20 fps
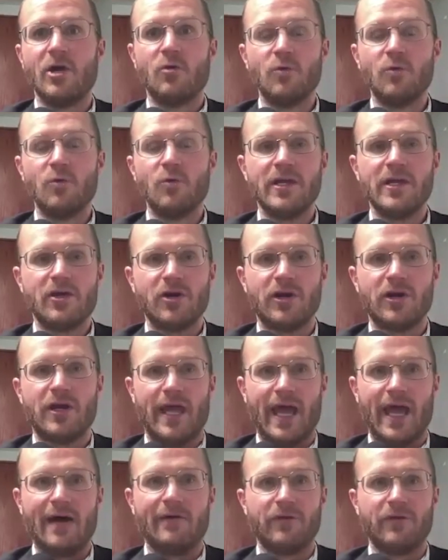really could
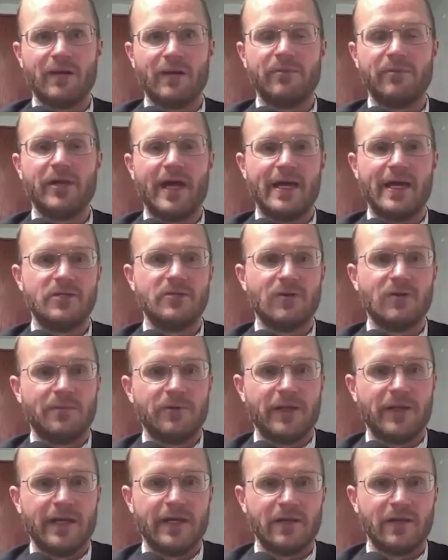have when applied to our
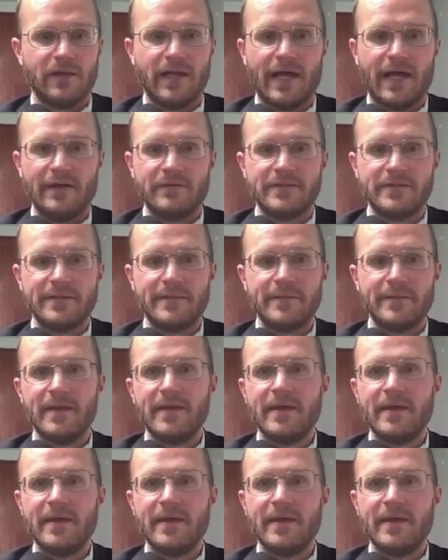political lives.